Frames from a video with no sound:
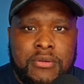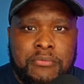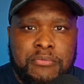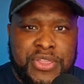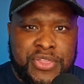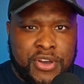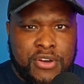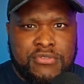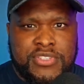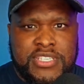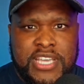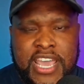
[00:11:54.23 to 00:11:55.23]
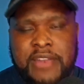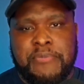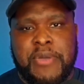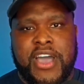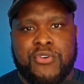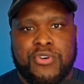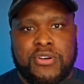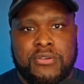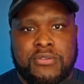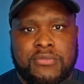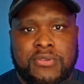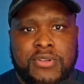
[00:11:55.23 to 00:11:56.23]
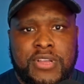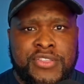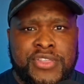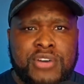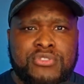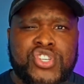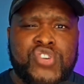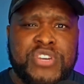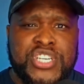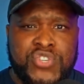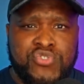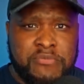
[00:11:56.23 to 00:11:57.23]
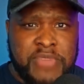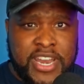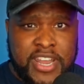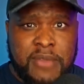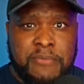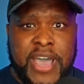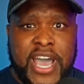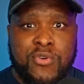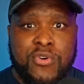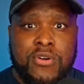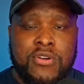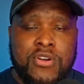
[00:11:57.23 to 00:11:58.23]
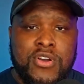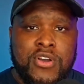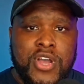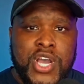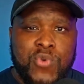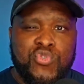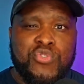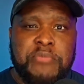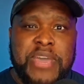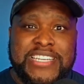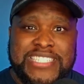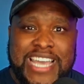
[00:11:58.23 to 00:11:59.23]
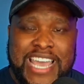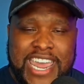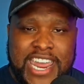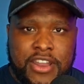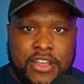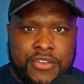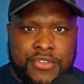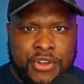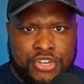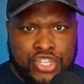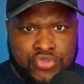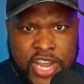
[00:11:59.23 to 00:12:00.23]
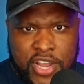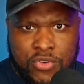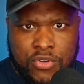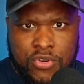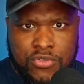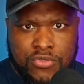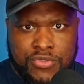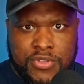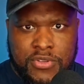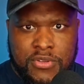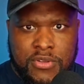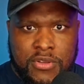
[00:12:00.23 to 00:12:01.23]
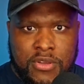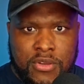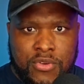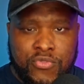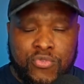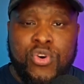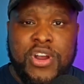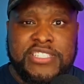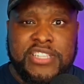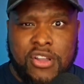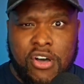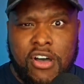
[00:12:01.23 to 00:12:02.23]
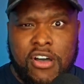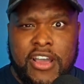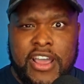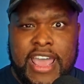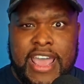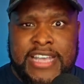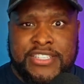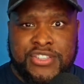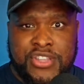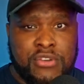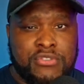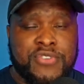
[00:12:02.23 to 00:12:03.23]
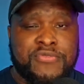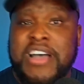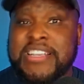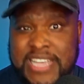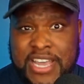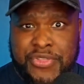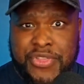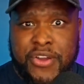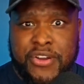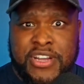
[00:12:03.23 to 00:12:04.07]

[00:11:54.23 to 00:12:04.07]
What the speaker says: But those in power and those who wish to remain in power will maintain their stranglehold for as long as those of us out there